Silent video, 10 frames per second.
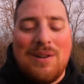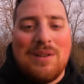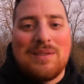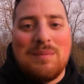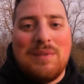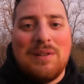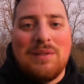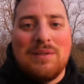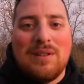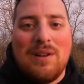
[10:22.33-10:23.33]
awesome
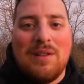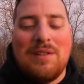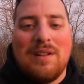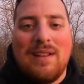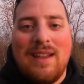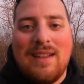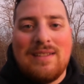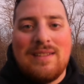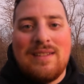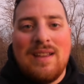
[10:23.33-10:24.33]
meal to all of your
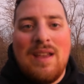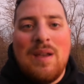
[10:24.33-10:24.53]
guests.